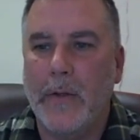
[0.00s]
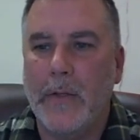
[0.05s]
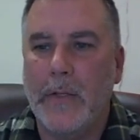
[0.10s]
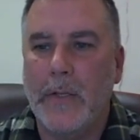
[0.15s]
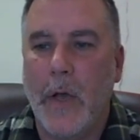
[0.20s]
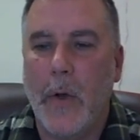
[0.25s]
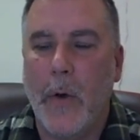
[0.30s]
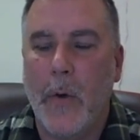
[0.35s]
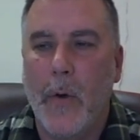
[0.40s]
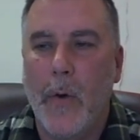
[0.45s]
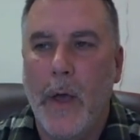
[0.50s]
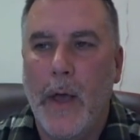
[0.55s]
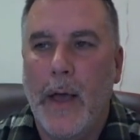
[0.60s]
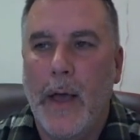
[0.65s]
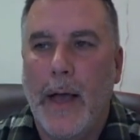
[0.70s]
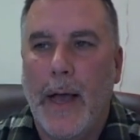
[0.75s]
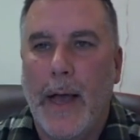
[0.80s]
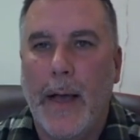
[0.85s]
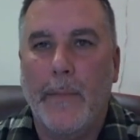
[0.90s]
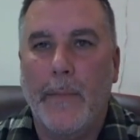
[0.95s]
So,
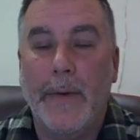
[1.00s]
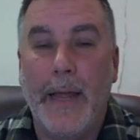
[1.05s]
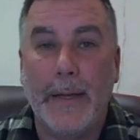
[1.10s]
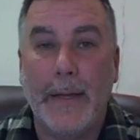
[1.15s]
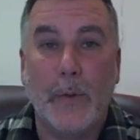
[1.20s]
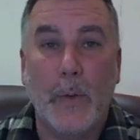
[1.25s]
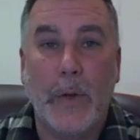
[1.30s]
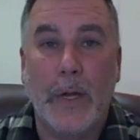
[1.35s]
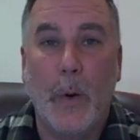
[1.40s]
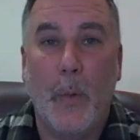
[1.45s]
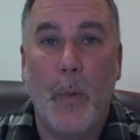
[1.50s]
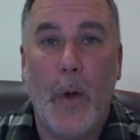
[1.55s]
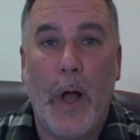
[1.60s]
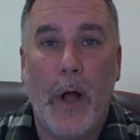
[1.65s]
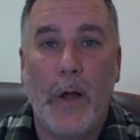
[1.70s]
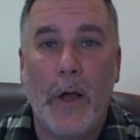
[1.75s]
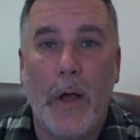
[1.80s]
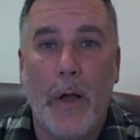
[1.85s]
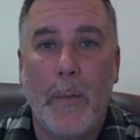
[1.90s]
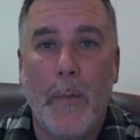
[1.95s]
um, next, we're going to
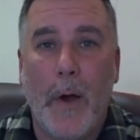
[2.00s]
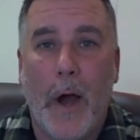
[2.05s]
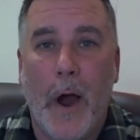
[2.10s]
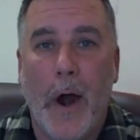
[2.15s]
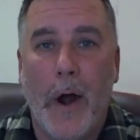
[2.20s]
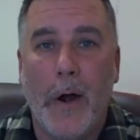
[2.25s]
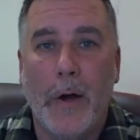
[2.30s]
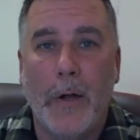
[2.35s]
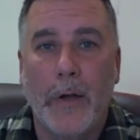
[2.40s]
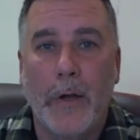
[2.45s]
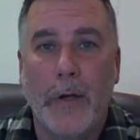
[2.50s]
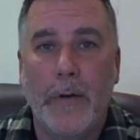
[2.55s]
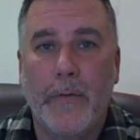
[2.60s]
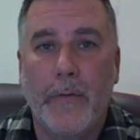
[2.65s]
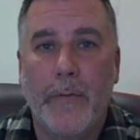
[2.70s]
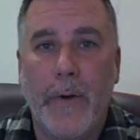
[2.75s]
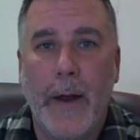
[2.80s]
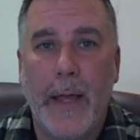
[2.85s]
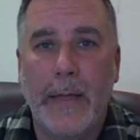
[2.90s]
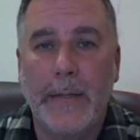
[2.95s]
welcome our good
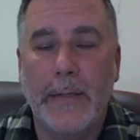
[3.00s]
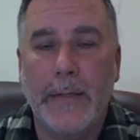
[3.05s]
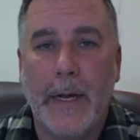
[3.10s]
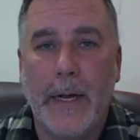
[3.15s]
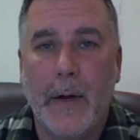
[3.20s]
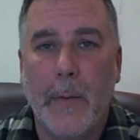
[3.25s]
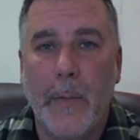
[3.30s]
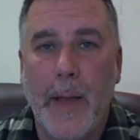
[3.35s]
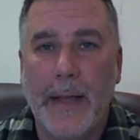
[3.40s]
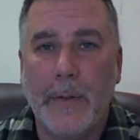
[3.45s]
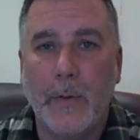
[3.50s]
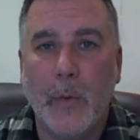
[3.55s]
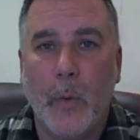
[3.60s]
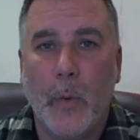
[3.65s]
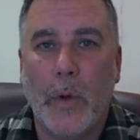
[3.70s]
friend Tucker Maxwell.